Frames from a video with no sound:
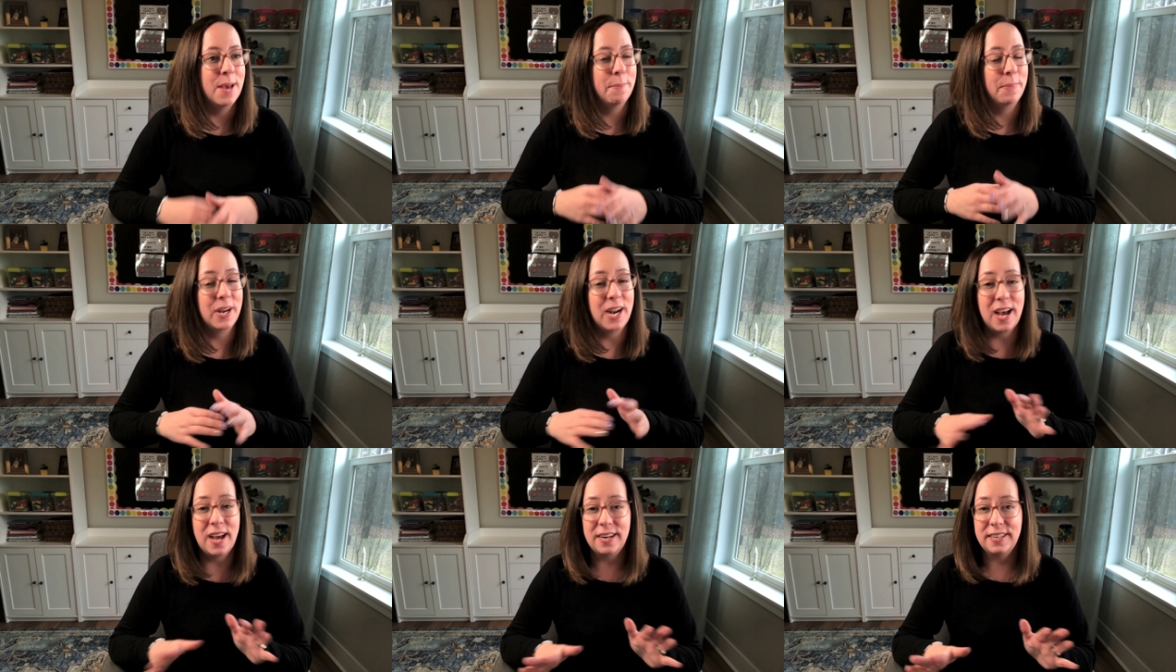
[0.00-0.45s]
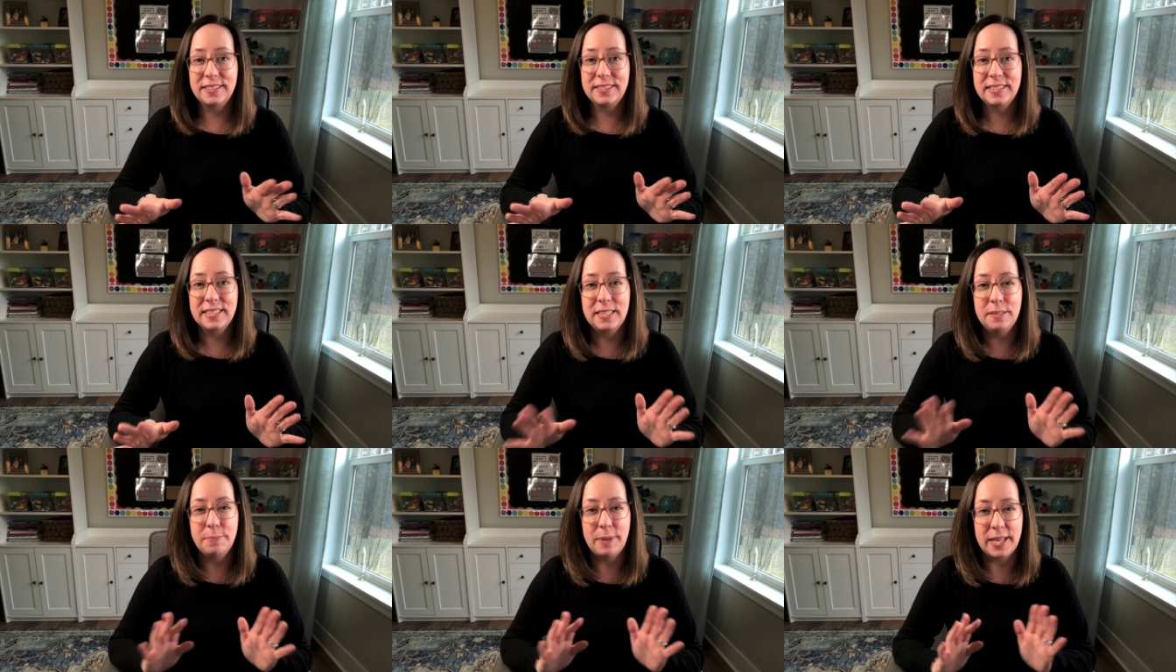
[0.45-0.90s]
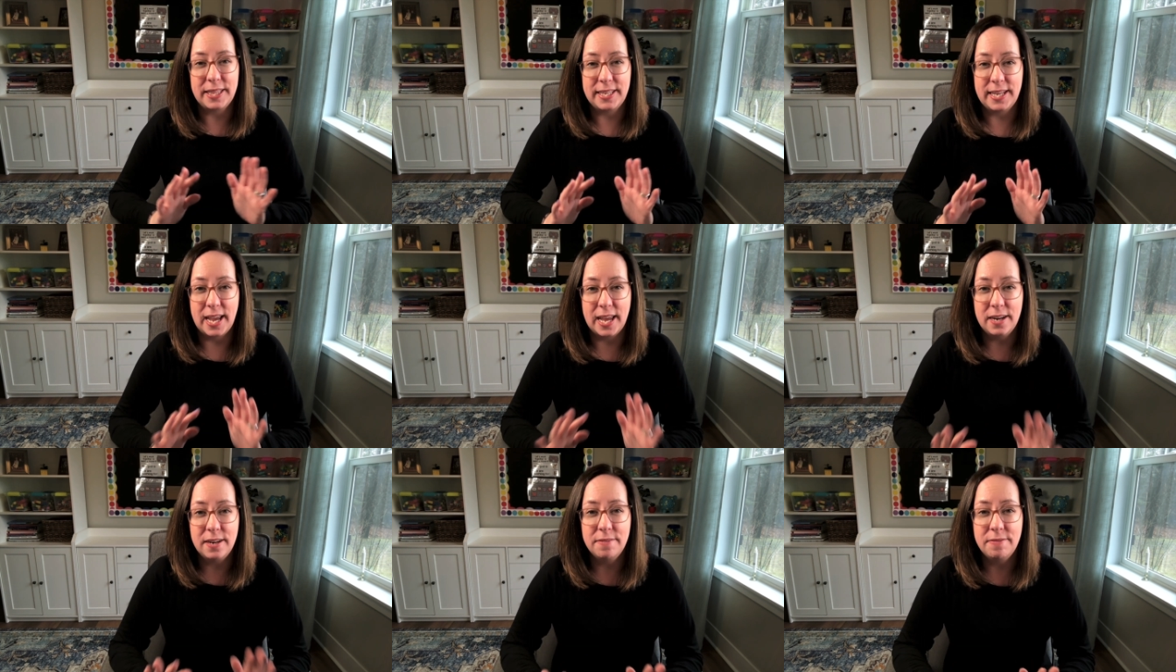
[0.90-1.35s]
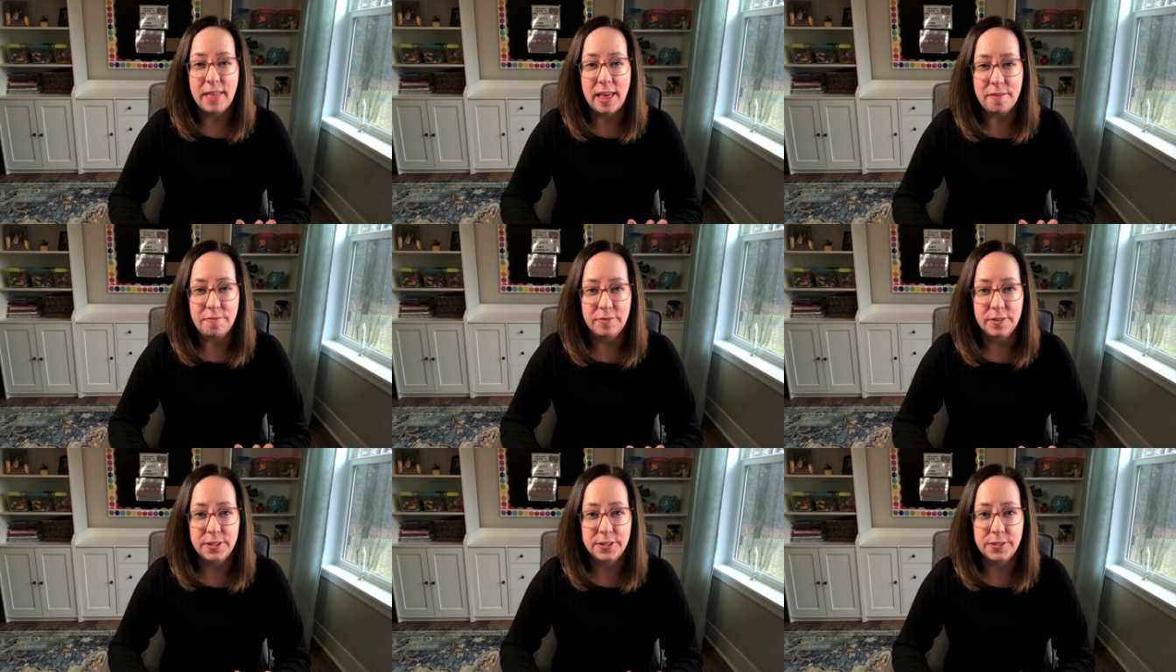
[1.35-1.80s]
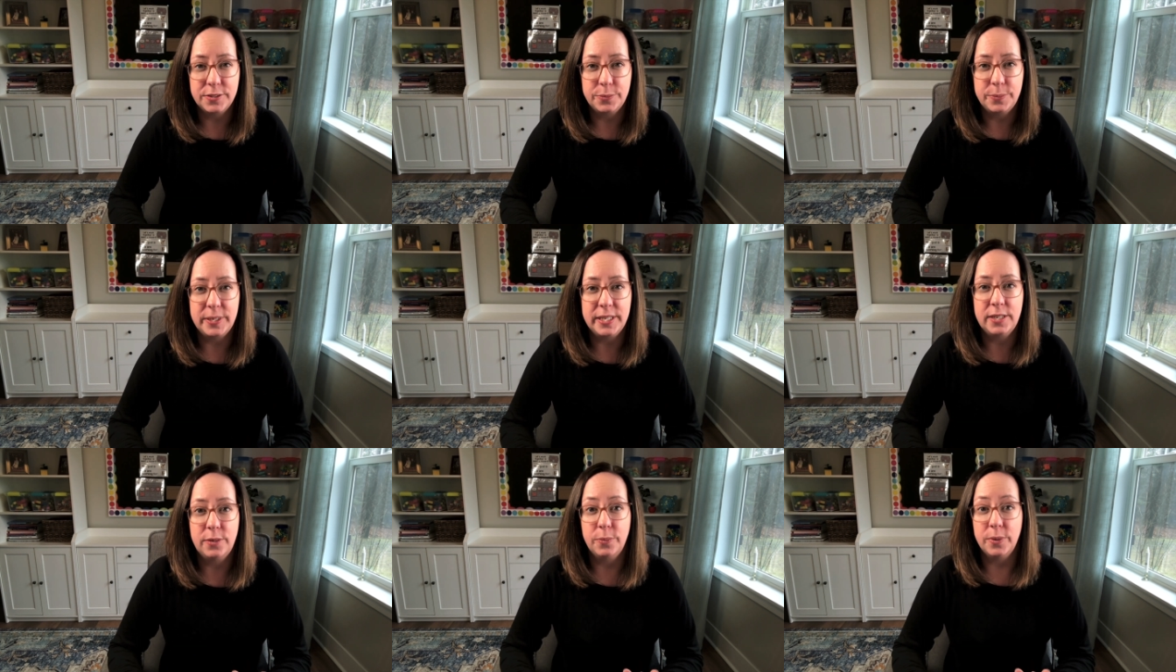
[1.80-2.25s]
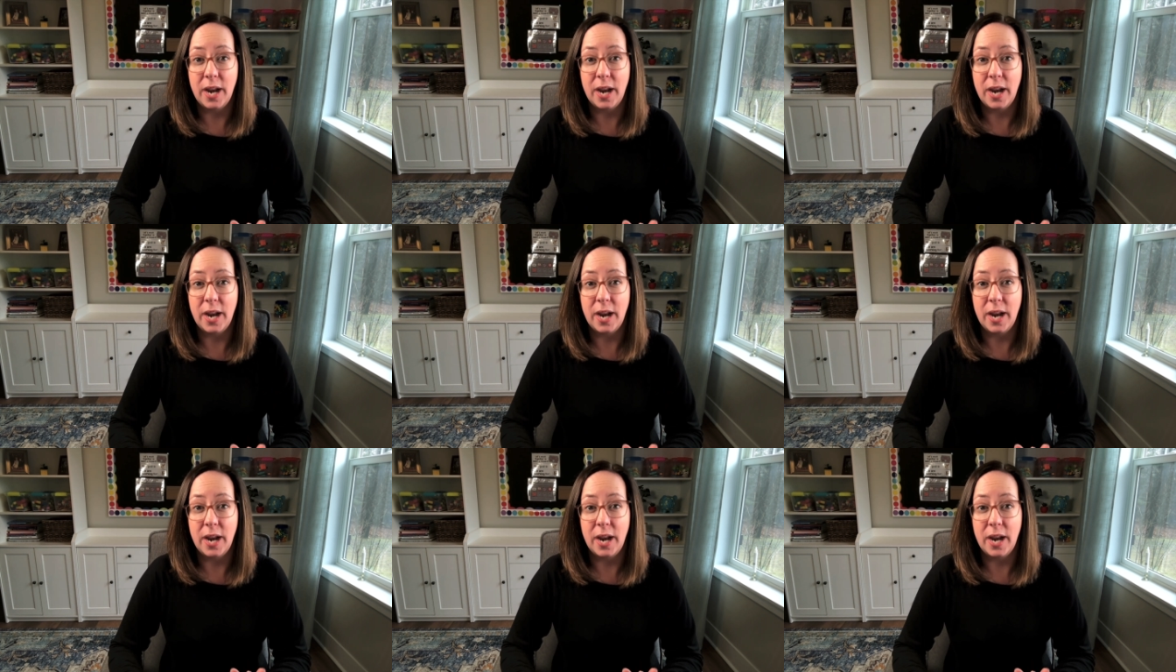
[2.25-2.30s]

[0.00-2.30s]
but honestly, by the end of that first week,